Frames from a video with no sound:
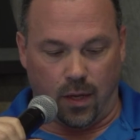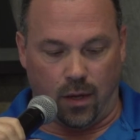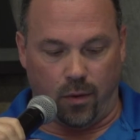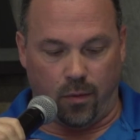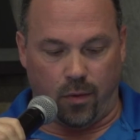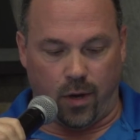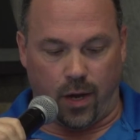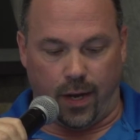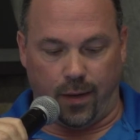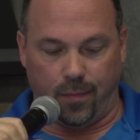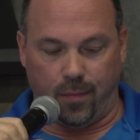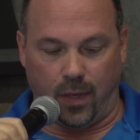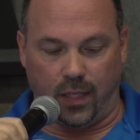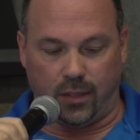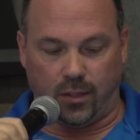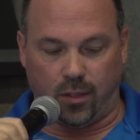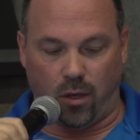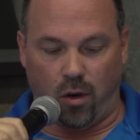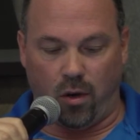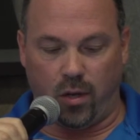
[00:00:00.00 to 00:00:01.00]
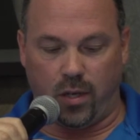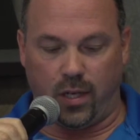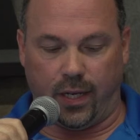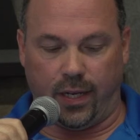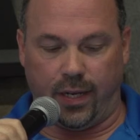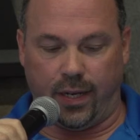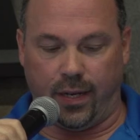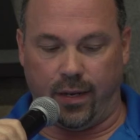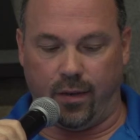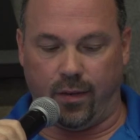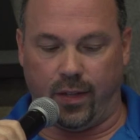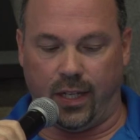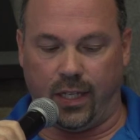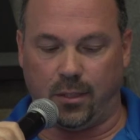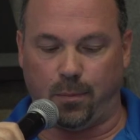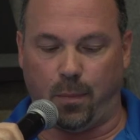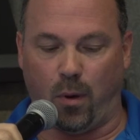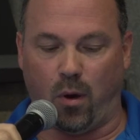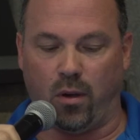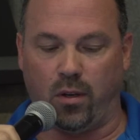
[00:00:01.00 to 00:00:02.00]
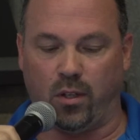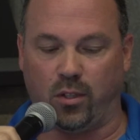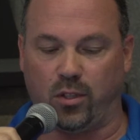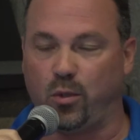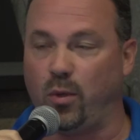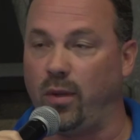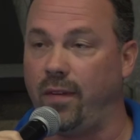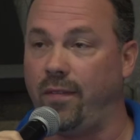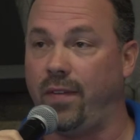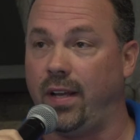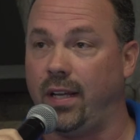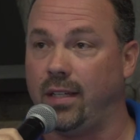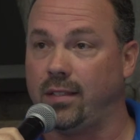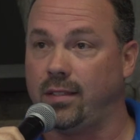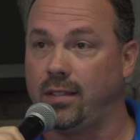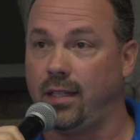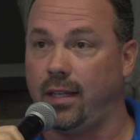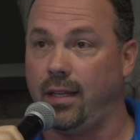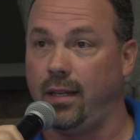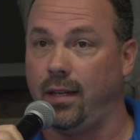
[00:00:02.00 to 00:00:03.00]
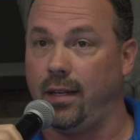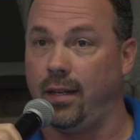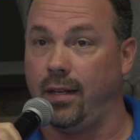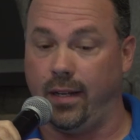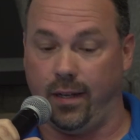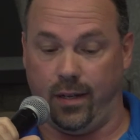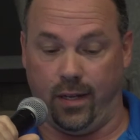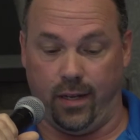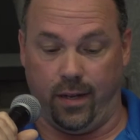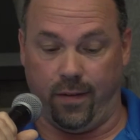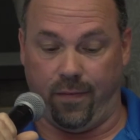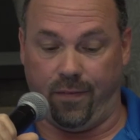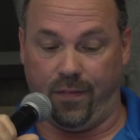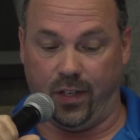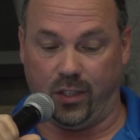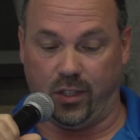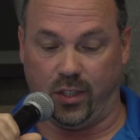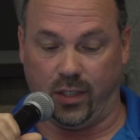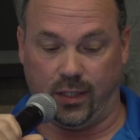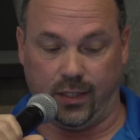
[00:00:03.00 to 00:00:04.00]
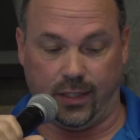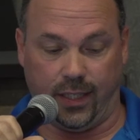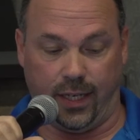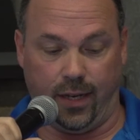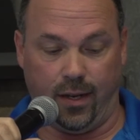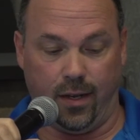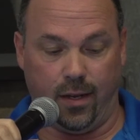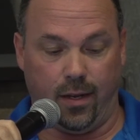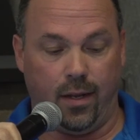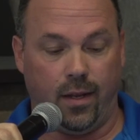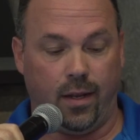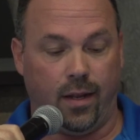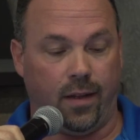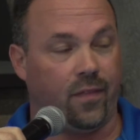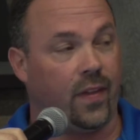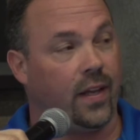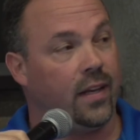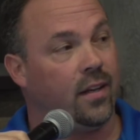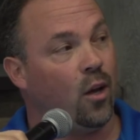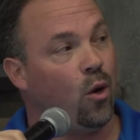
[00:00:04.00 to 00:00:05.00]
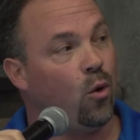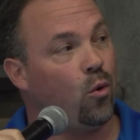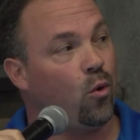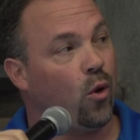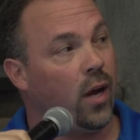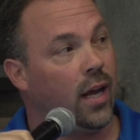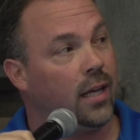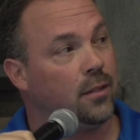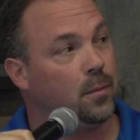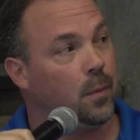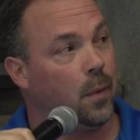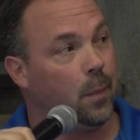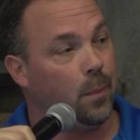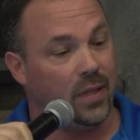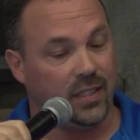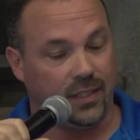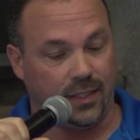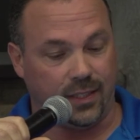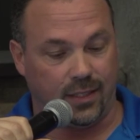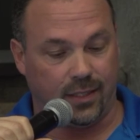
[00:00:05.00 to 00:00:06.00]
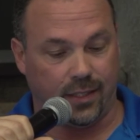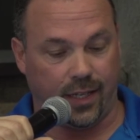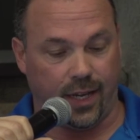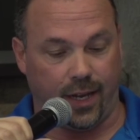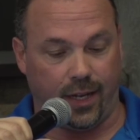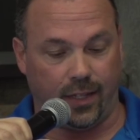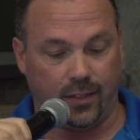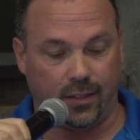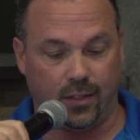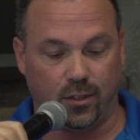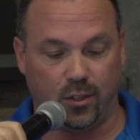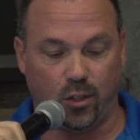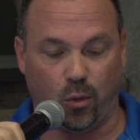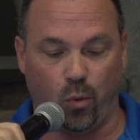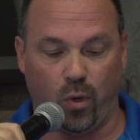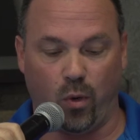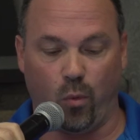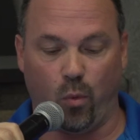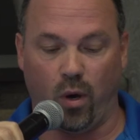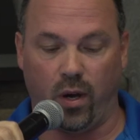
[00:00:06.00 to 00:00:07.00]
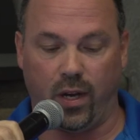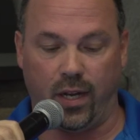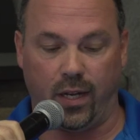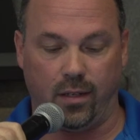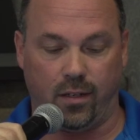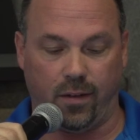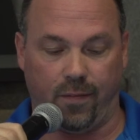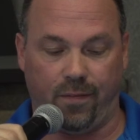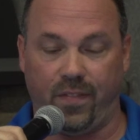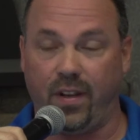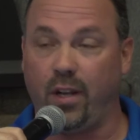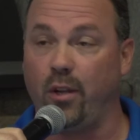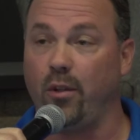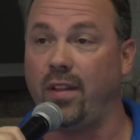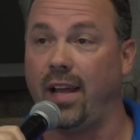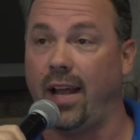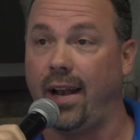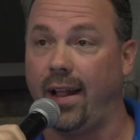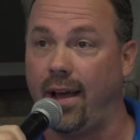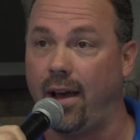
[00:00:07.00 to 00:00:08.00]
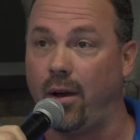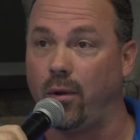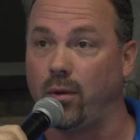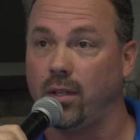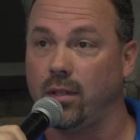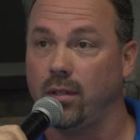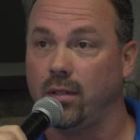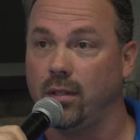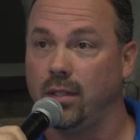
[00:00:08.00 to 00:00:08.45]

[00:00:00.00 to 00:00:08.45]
All right, it's hard to get these partners to invest in efficiency if they don't grasp the business case. So we're working to figure that out,